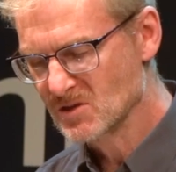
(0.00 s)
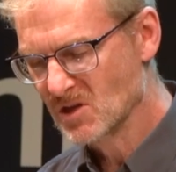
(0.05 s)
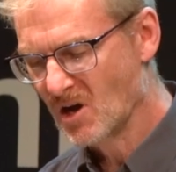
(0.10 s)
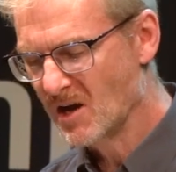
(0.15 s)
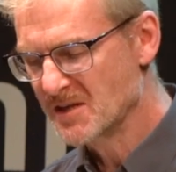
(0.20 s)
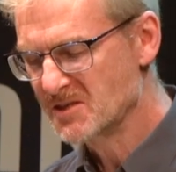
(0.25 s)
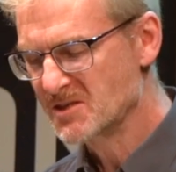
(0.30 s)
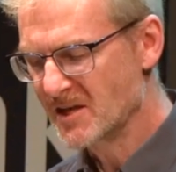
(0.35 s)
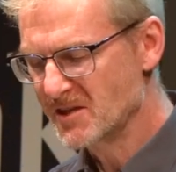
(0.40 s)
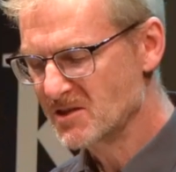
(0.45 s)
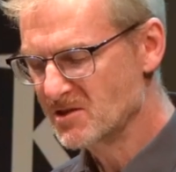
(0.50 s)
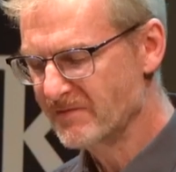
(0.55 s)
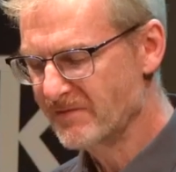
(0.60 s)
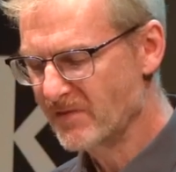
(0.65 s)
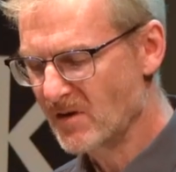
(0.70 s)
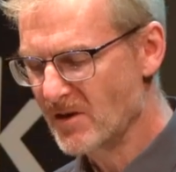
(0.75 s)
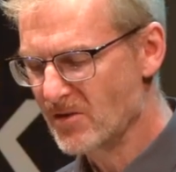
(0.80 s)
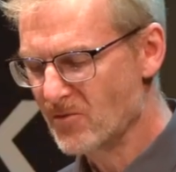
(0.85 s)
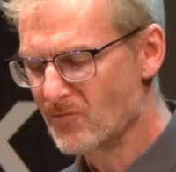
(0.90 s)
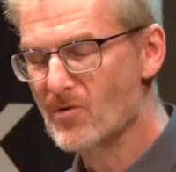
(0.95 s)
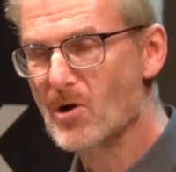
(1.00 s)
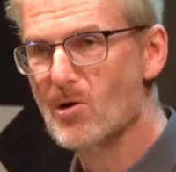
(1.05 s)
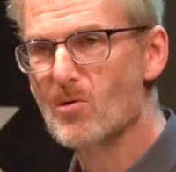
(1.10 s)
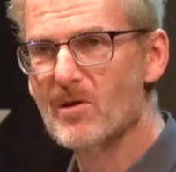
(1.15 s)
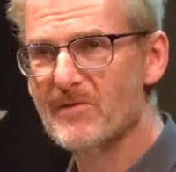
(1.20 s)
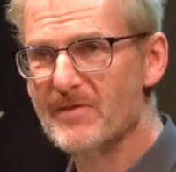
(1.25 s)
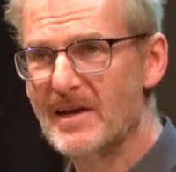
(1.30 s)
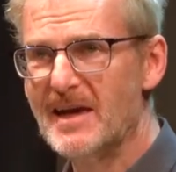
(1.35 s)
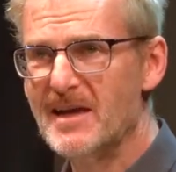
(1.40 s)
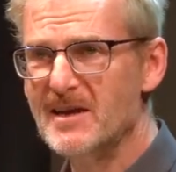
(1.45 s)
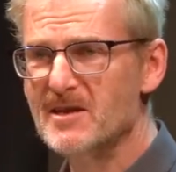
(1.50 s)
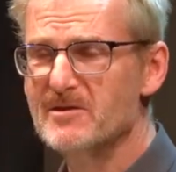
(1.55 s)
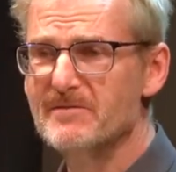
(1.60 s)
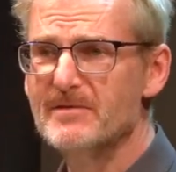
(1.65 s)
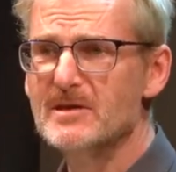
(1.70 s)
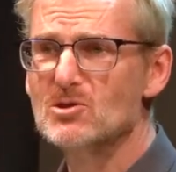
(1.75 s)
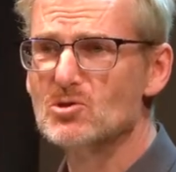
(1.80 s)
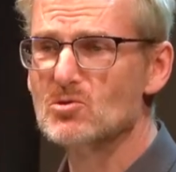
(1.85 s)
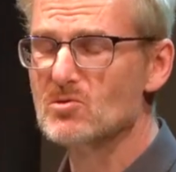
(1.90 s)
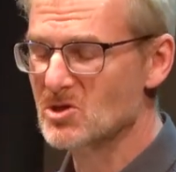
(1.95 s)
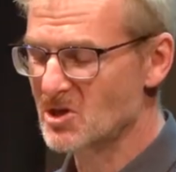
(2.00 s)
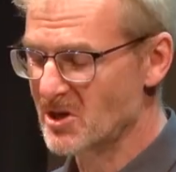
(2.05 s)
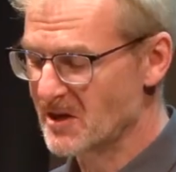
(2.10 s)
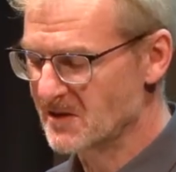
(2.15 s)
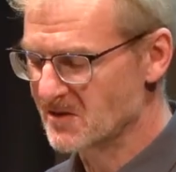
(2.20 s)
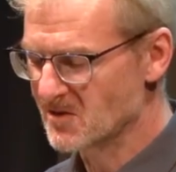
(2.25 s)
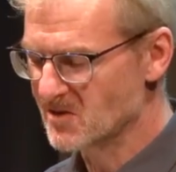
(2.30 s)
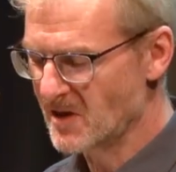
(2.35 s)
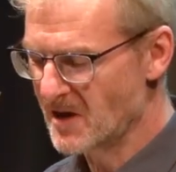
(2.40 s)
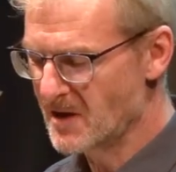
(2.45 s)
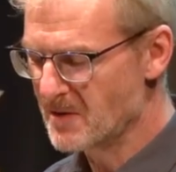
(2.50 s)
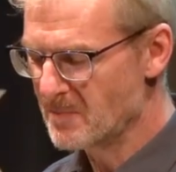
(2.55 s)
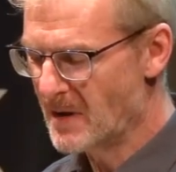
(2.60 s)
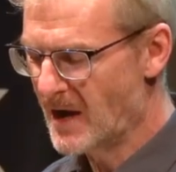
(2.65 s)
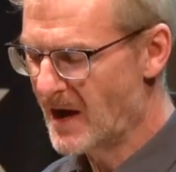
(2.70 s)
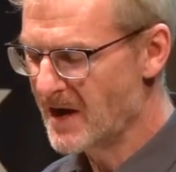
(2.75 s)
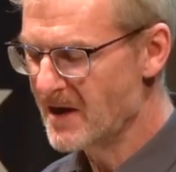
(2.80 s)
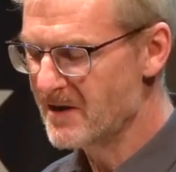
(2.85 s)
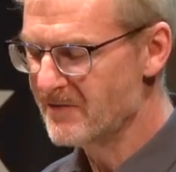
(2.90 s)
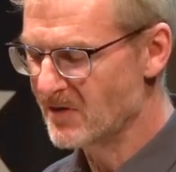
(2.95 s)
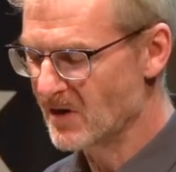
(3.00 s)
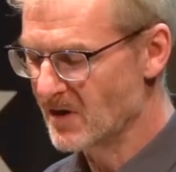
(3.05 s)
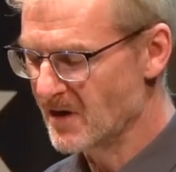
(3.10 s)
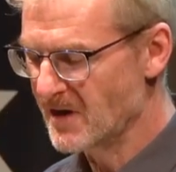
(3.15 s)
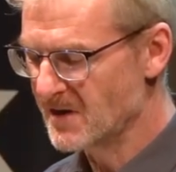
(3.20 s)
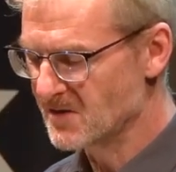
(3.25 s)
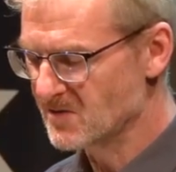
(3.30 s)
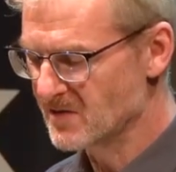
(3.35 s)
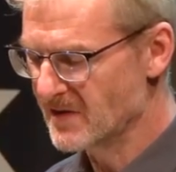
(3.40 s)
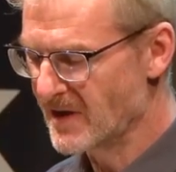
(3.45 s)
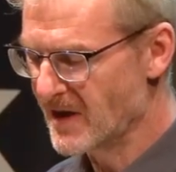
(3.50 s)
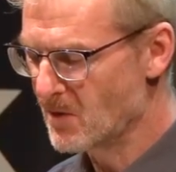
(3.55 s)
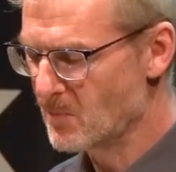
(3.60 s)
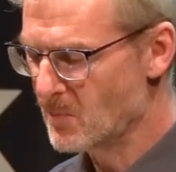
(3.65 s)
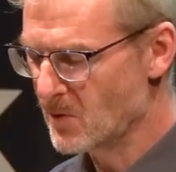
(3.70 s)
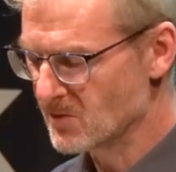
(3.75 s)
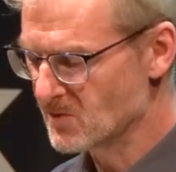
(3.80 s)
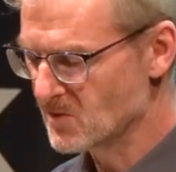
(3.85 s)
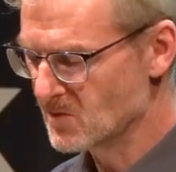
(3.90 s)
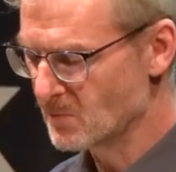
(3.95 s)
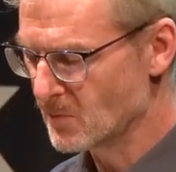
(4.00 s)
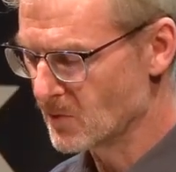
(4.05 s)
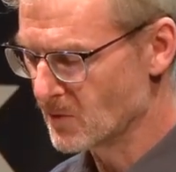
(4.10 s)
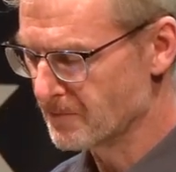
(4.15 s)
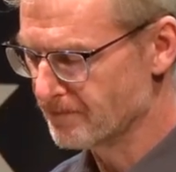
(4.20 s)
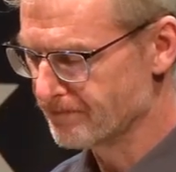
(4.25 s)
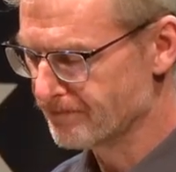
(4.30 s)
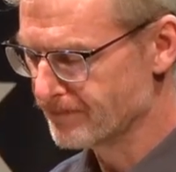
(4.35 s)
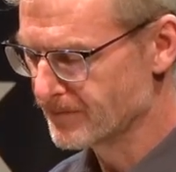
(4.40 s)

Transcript: to identify the role of individual genes in behaviour is now possible.